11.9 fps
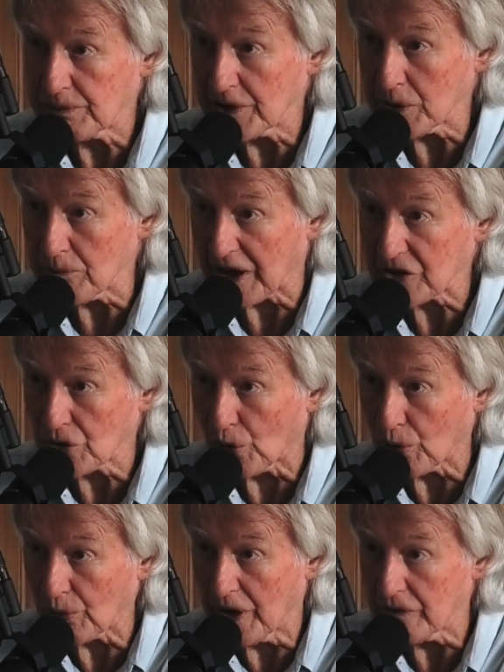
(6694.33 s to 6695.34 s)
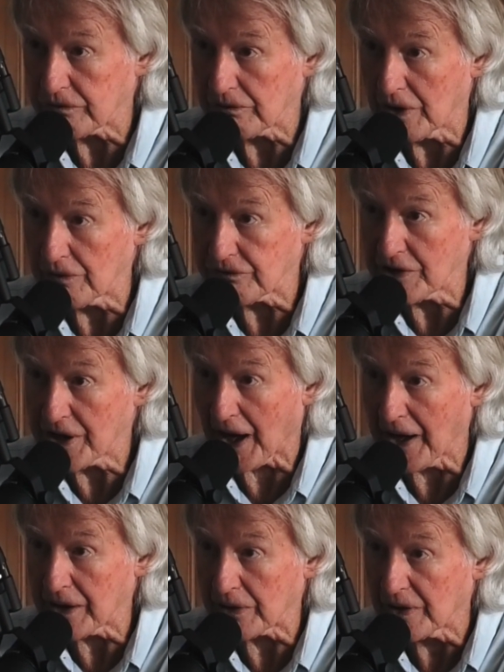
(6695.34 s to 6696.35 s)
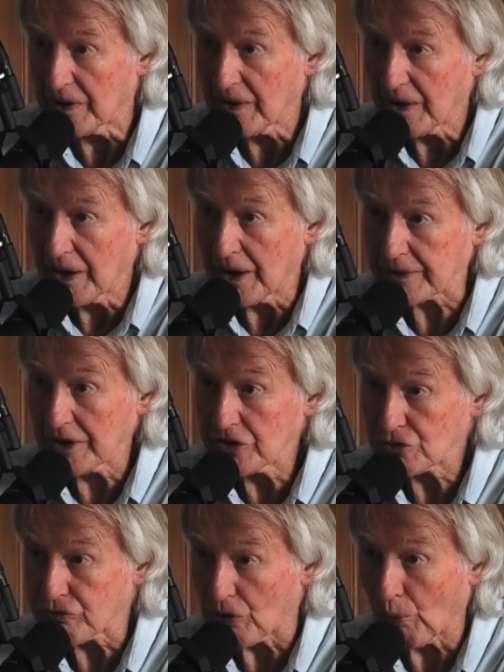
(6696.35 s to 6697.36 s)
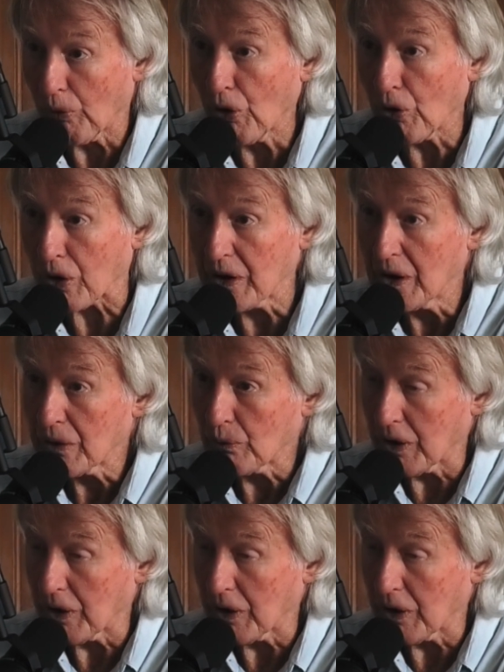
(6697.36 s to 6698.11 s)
pretty much all every day, sure. at least for a walk.